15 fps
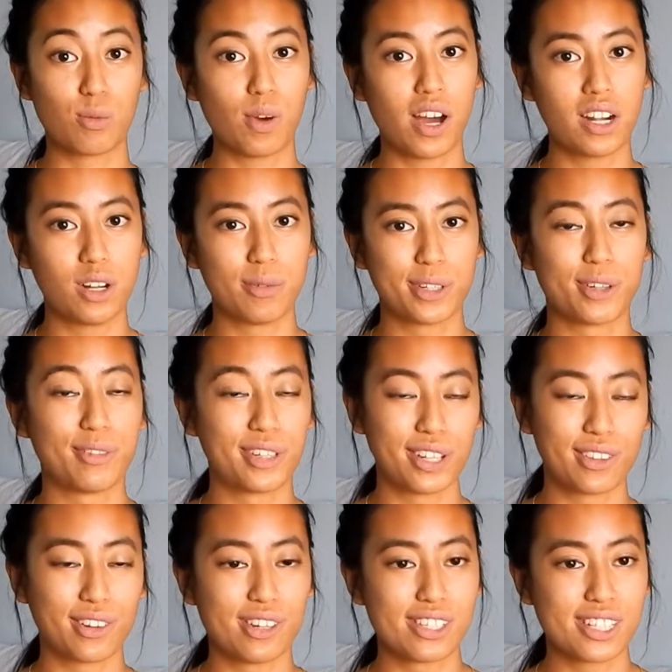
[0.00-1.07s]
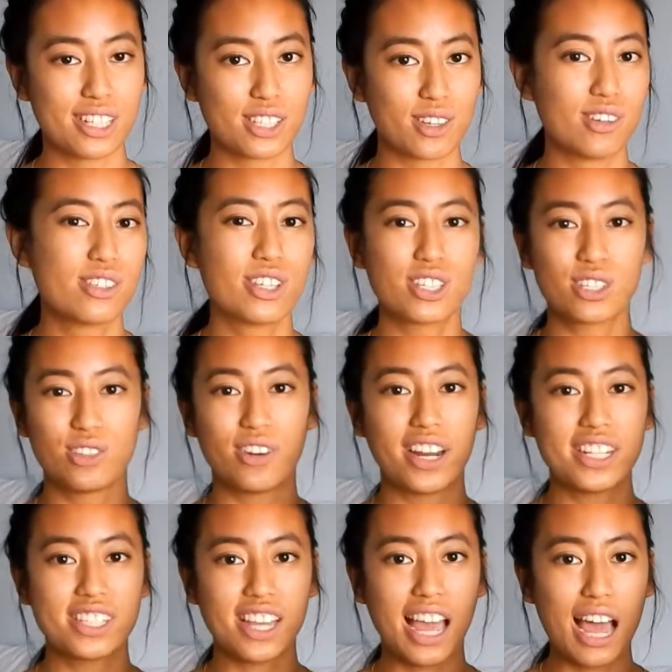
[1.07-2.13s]
water when you're really thirsty, so it's just
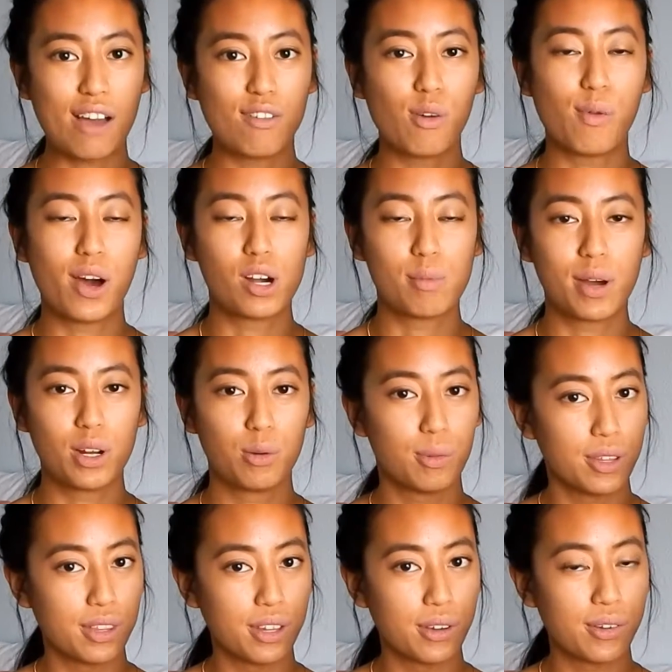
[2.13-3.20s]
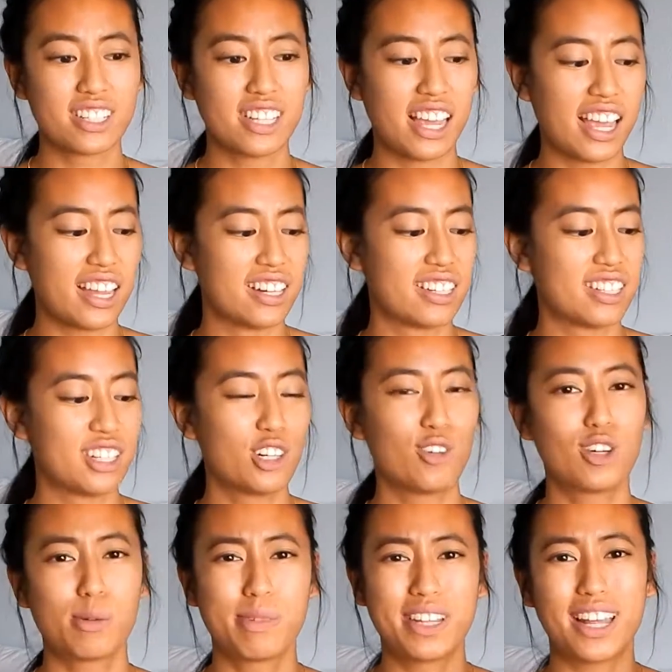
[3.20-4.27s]
great to have a water bottle with you. And you don't
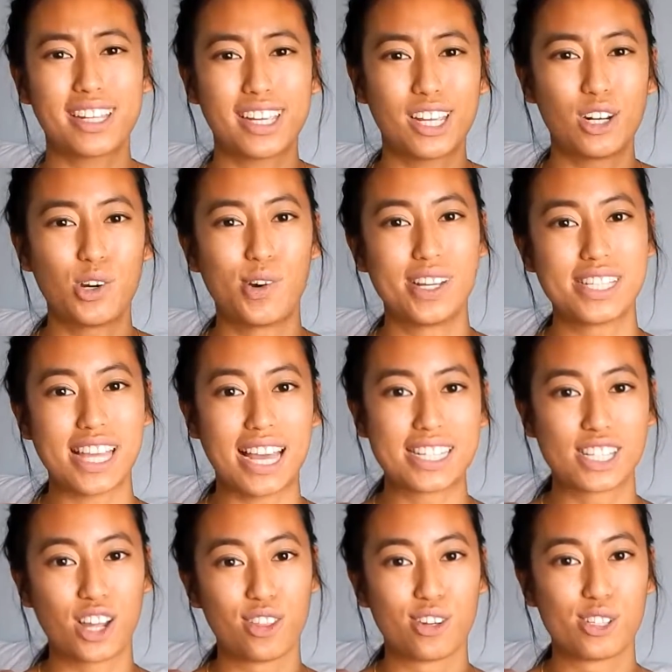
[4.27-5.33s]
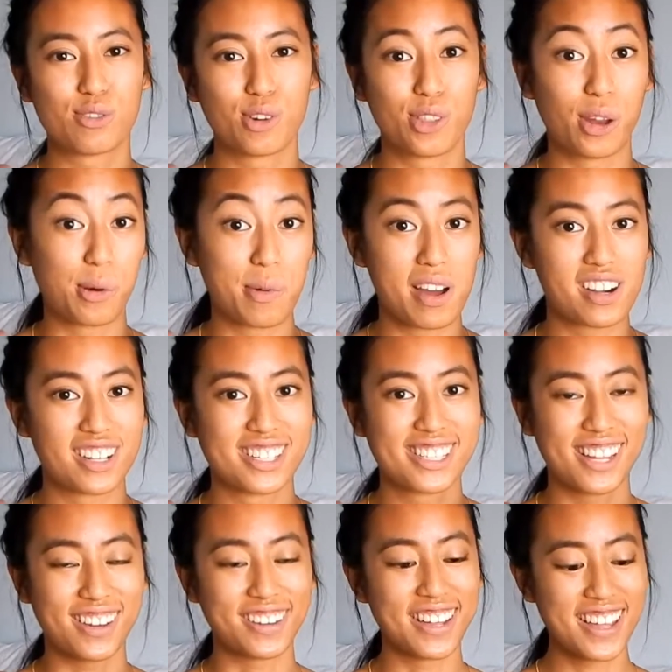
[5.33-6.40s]
want to be that kid who always asks others for their water,
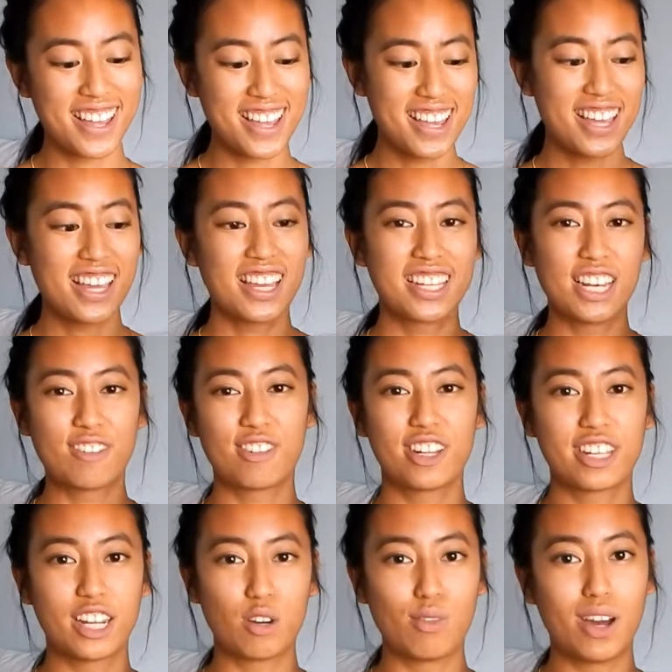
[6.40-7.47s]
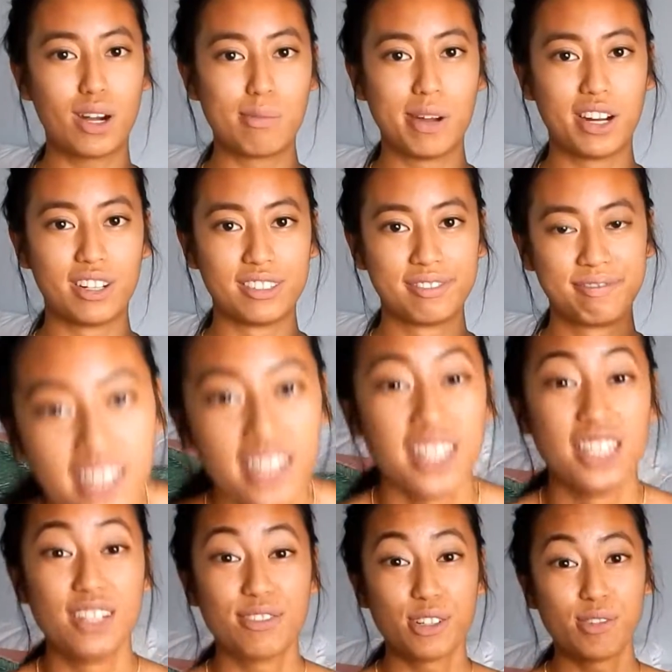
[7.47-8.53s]
so definitely get a water bottle.
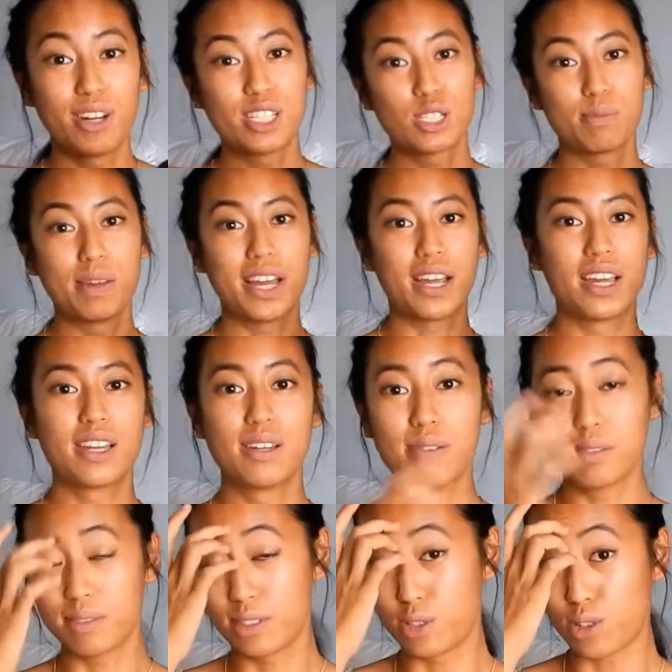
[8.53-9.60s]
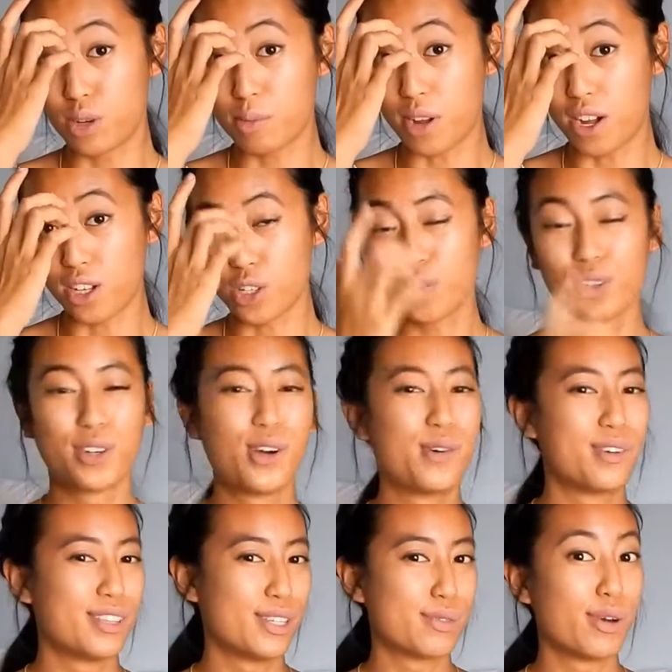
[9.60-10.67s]
And if you watched my dorm haul, you would know
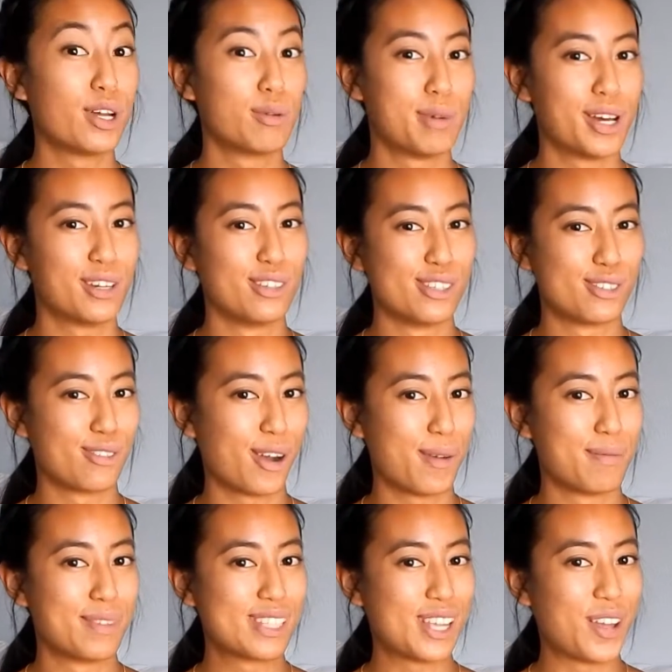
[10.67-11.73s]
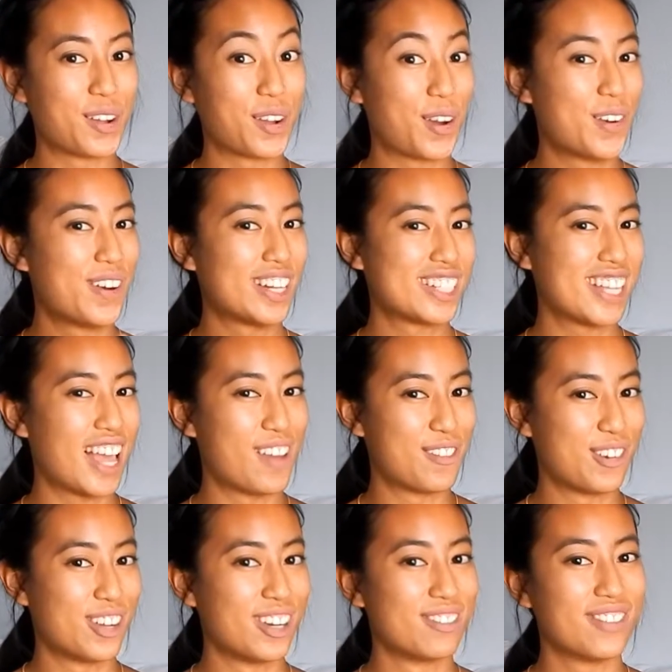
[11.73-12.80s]
where this water bottle was from, so go watch that if
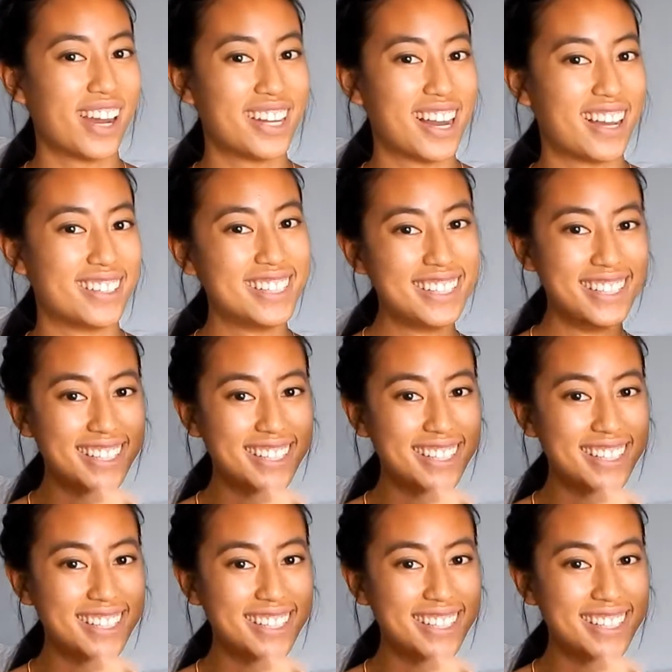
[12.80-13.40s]
you want to find out.